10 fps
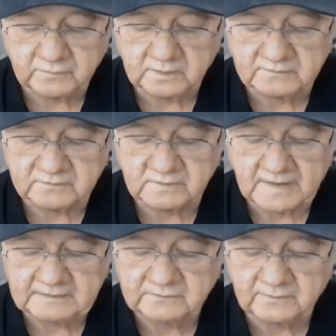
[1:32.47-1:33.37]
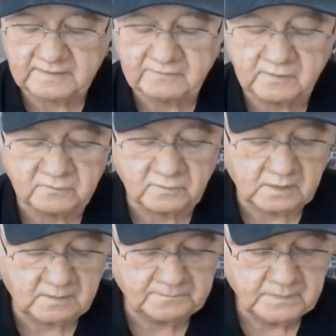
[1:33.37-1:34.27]
4 of his last 5
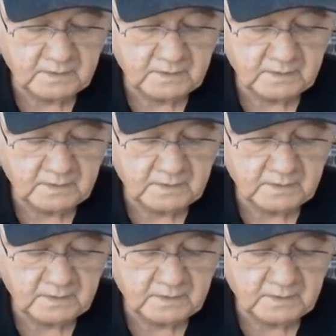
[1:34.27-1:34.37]
overall,